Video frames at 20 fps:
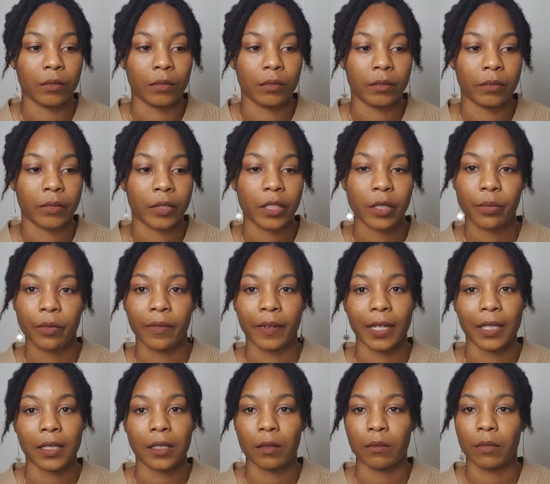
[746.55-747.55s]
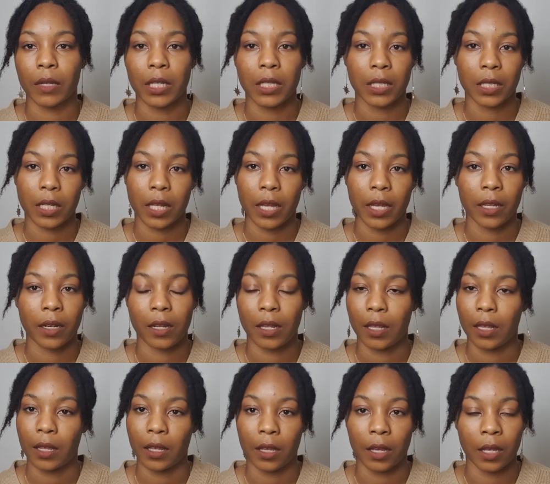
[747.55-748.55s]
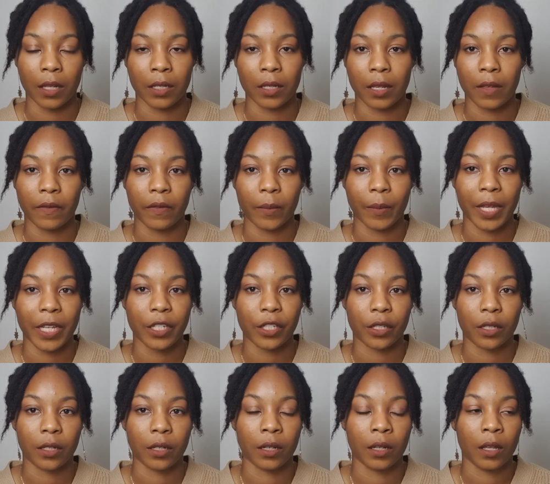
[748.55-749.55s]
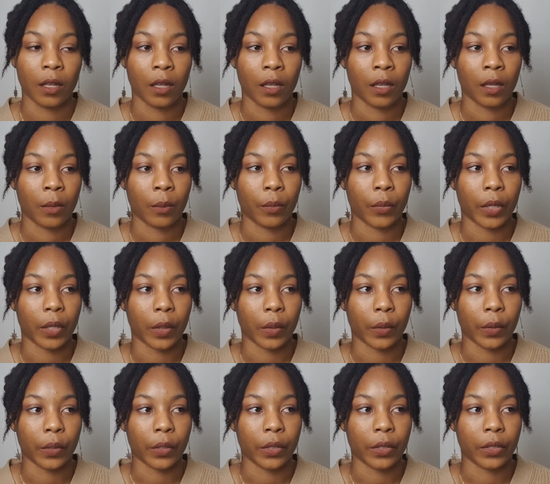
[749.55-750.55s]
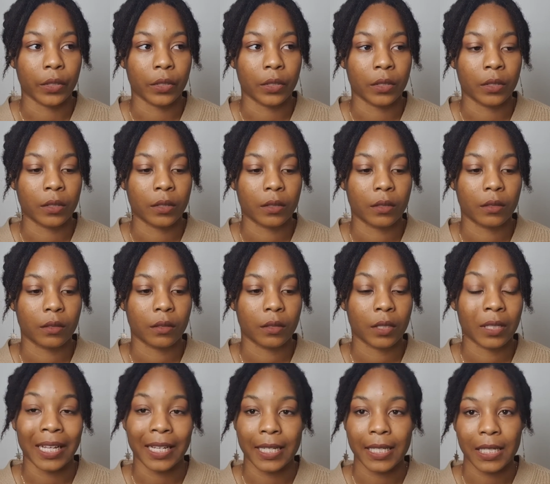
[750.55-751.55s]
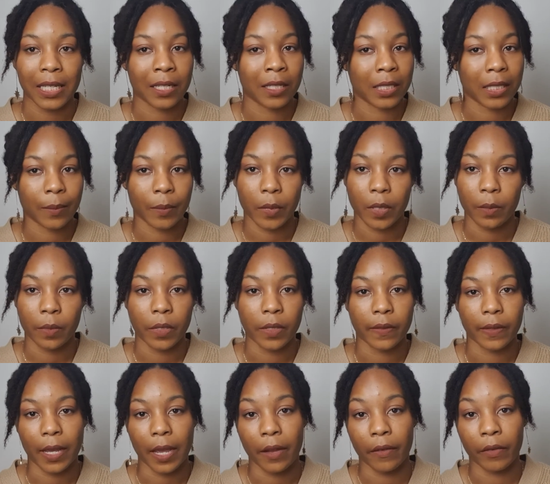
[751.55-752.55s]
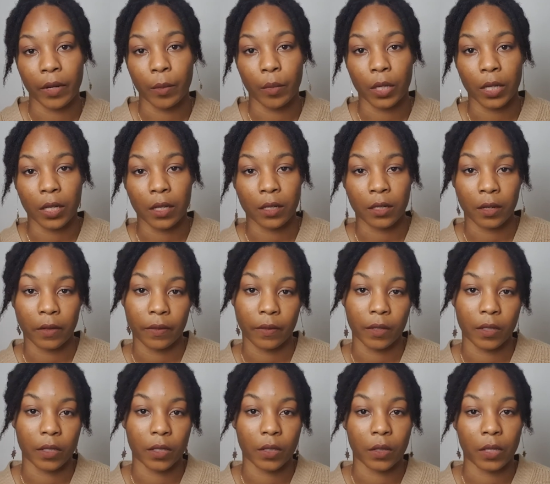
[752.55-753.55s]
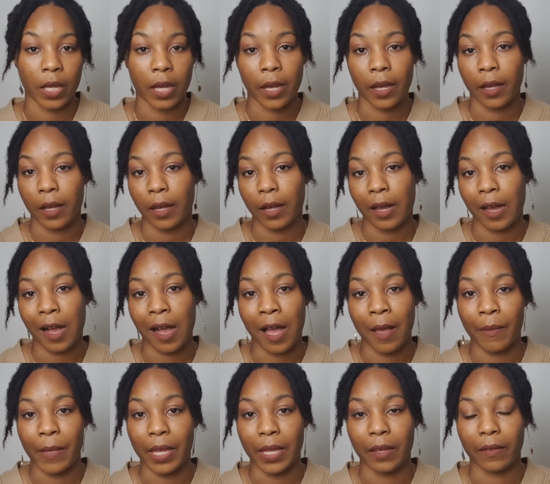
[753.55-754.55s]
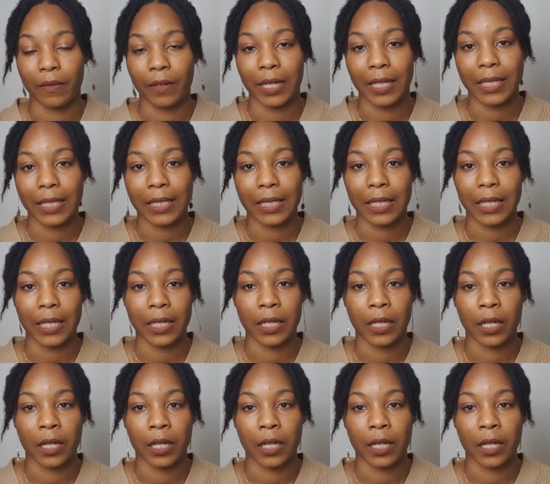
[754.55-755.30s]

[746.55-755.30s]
just provide some insight and information, because like I said, symptoms for everybody are different. So yeah, I may have listed